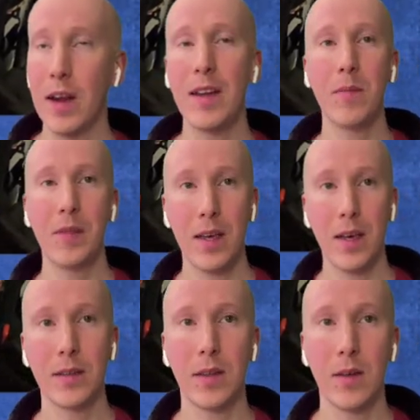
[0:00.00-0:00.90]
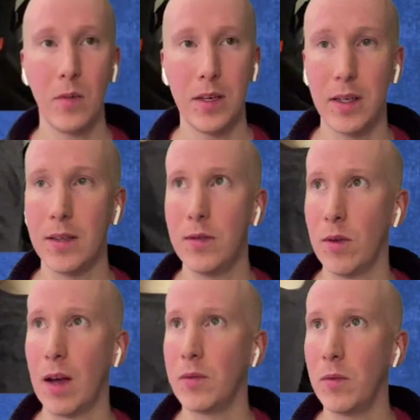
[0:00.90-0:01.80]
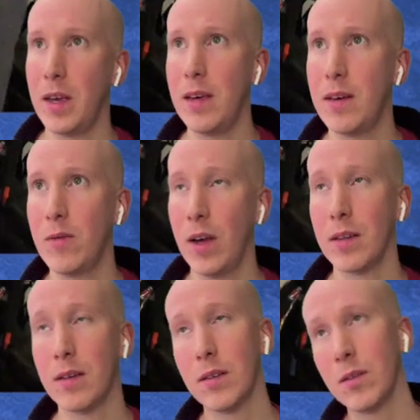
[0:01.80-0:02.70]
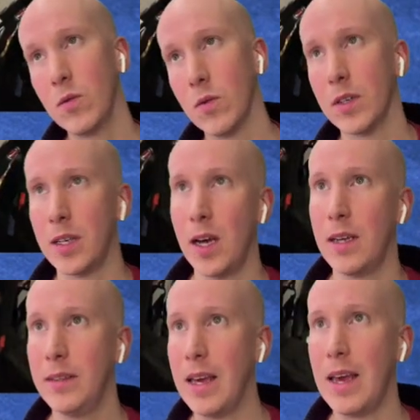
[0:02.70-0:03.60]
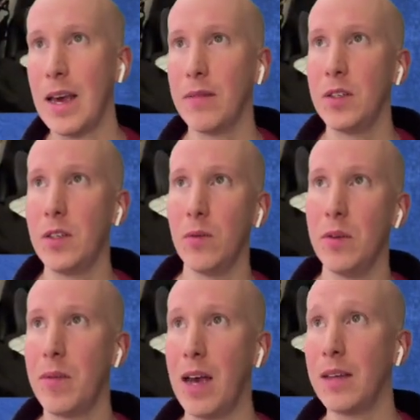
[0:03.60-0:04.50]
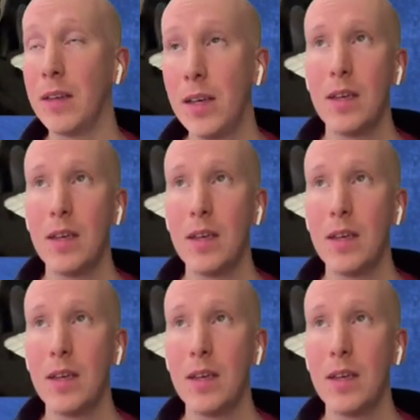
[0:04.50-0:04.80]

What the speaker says: random things that we did throughout the week, whether or not they have to do with math.